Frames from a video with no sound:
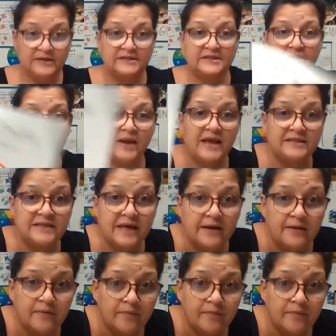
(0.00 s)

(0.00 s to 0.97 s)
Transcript: See what I did?